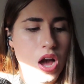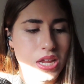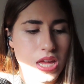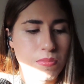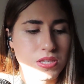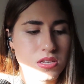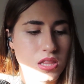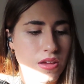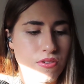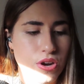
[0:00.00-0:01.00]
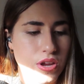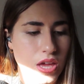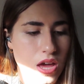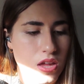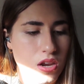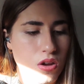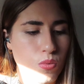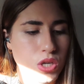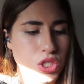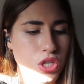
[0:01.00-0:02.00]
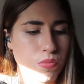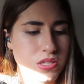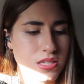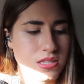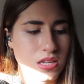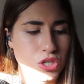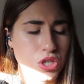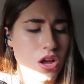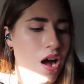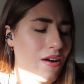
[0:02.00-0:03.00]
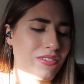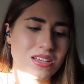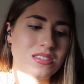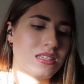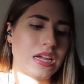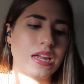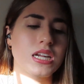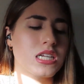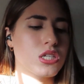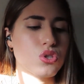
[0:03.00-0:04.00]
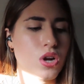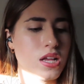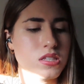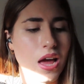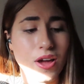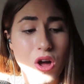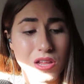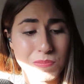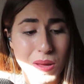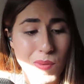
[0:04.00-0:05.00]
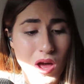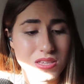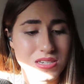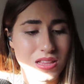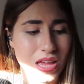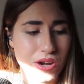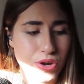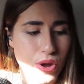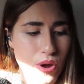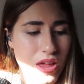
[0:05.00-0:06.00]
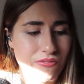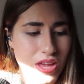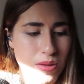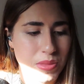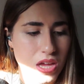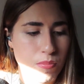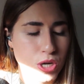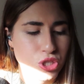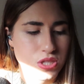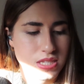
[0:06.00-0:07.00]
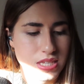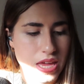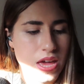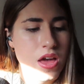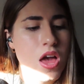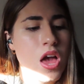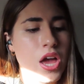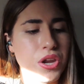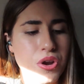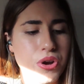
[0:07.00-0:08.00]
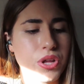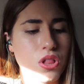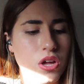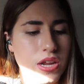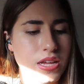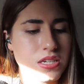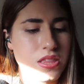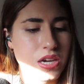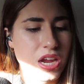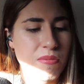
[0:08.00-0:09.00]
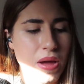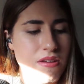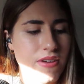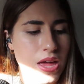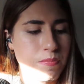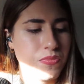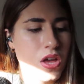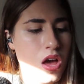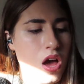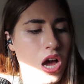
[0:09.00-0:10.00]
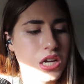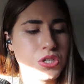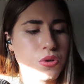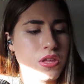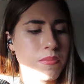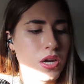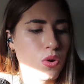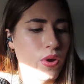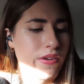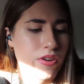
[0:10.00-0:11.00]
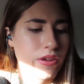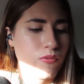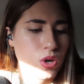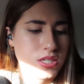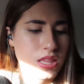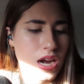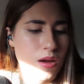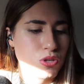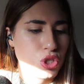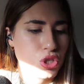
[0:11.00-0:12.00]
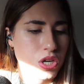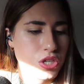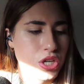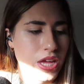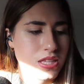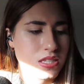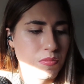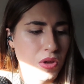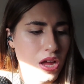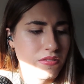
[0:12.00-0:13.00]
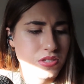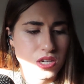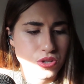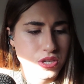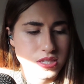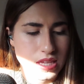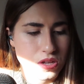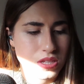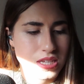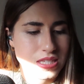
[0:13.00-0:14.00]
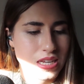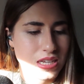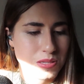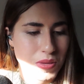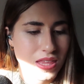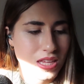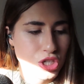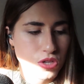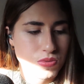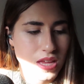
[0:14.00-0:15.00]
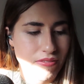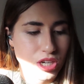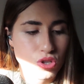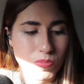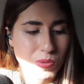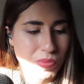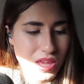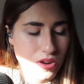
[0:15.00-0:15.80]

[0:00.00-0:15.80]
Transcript: Unable to leave her again when she was in such an obvious state of distress, I called my boss to let her know I had a family emergency and hurried Claudette to the nearby vet. I told them in a quavering voice that I was sure she had some kind of serious illness and explained that she was having trouble